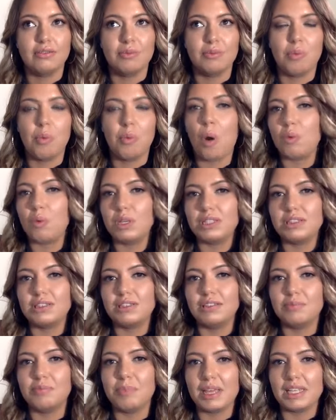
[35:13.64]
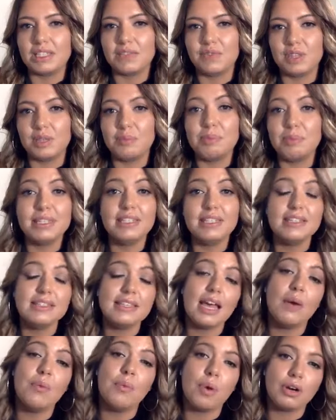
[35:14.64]
what was best for the
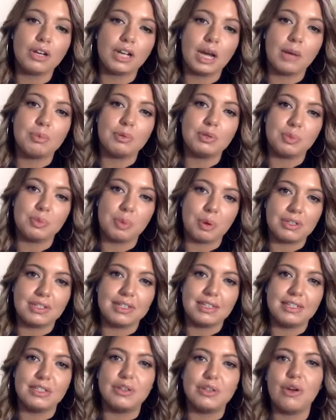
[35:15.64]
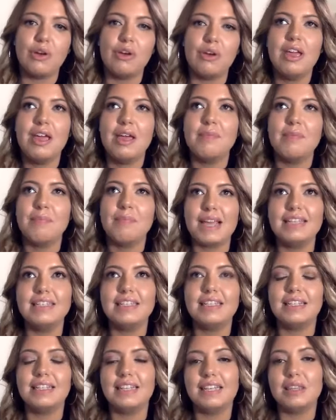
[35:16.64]
business and what couples wanted. So
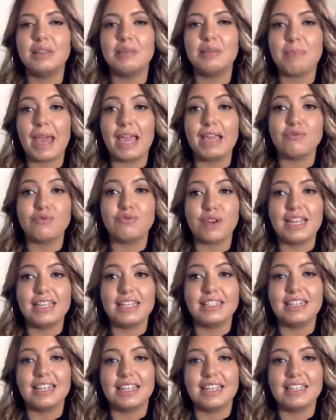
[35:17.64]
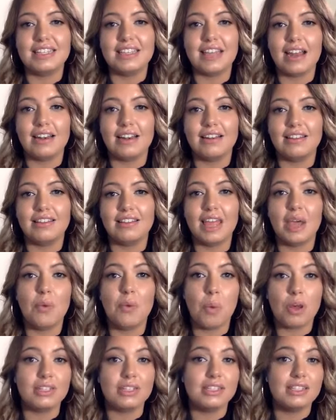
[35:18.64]
basically the main reason is that there
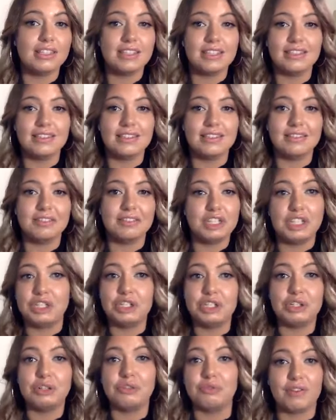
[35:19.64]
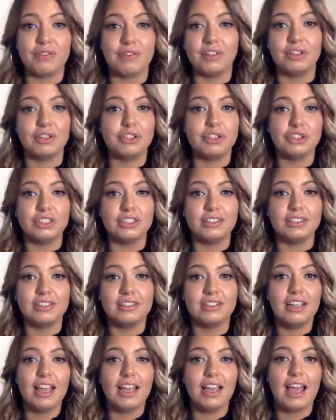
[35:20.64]
was this digital revolution.
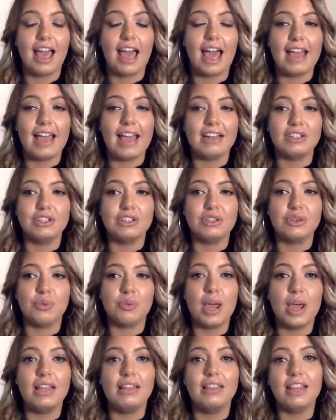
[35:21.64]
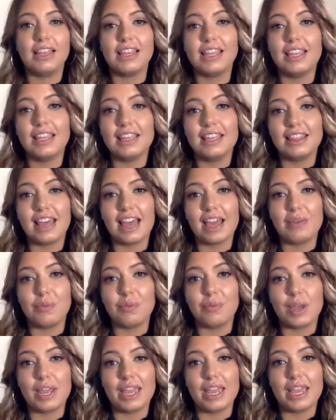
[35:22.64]
And we're lucky that
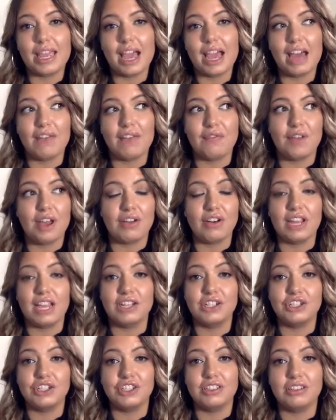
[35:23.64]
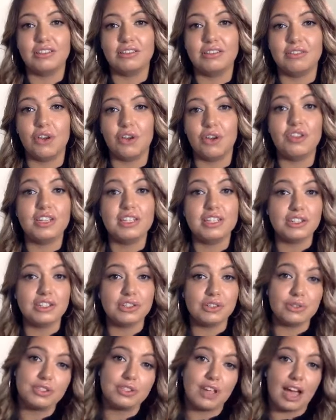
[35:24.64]
we had a foundation on the
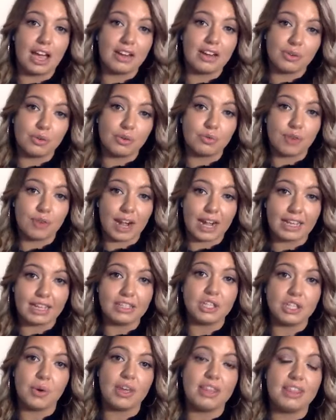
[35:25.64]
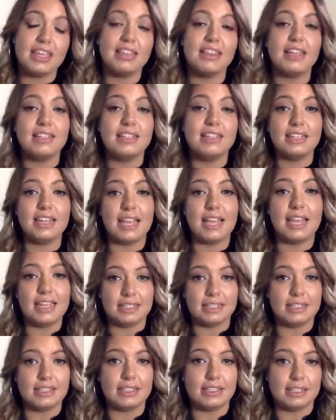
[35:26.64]
digital side already. So I think that did
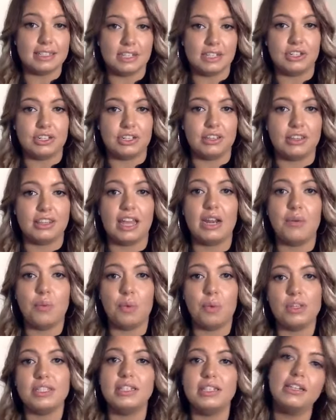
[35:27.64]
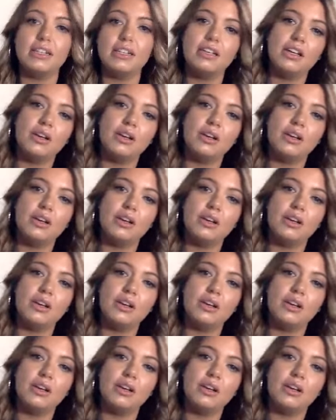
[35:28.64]
ease the decision, that it wasn't,